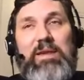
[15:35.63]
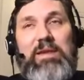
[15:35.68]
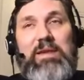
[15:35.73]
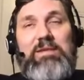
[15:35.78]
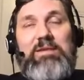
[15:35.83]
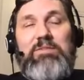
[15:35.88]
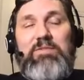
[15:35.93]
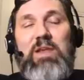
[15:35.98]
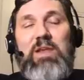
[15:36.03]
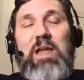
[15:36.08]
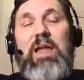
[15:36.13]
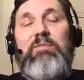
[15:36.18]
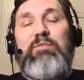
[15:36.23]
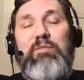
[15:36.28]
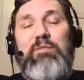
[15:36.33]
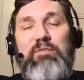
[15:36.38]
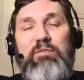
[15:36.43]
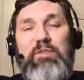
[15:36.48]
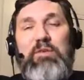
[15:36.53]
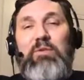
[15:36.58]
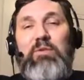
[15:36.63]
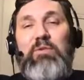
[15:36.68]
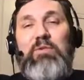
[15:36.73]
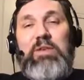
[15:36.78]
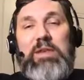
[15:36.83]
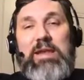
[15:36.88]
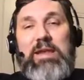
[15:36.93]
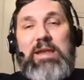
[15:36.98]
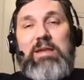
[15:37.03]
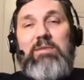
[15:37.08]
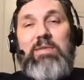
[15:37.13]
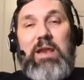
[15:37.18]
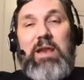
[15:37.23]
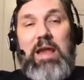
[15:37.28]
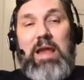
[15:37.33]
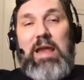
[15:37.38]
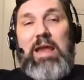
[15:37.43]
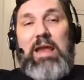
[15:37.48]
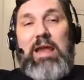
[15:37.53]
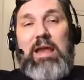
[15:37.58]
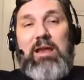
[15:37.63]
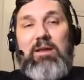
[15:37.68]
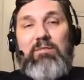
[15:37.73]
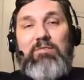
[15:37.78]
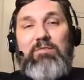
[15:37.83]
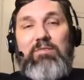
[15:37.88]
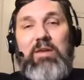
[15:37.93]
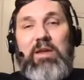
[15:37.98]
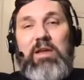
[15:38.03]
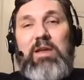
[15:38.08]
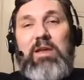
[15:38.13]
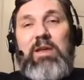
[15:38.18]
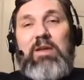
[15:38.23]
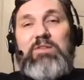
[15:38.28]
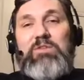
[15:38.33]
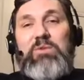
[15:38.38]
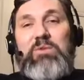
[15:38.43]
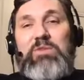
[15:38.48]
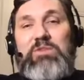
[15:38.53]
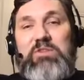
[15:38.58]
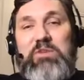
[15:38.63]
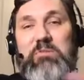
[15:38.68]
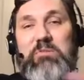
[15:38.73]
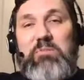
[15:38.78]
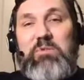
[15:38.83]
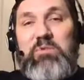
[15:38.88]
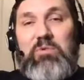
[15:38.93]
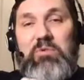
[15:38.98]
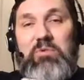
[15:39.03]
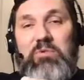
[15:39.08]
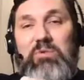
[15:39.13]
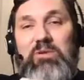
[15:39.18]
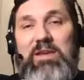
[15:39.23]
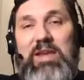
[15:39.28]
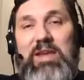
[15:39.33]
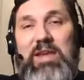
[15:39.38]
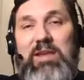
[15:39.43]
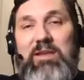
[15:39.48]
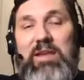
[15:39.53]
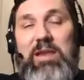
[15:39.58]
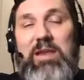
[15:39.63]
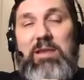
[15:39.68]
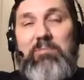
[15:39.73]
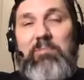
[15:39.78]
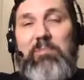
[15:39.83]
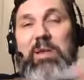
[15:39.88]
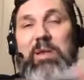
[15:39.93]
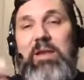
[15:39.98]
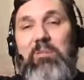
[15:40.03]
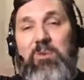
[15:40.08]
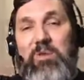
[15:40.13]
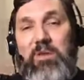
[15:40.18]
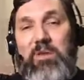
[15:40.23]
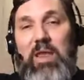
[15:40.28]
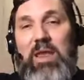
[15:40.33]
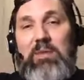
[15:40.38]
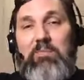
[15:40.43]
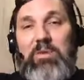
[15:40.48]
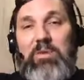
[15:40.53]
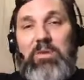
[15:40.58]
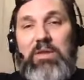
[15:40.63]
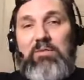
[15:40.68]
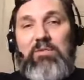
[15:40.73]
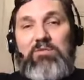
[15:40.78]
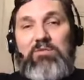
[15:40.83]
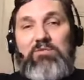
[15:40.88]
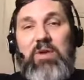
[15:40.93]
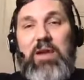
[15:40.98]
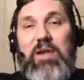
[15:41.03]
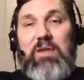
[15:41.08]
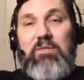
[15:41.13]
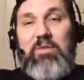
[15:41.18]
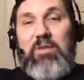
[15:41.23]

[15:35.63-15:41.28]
it does not fulfill the need that I have to assemble and and be with like believers, right?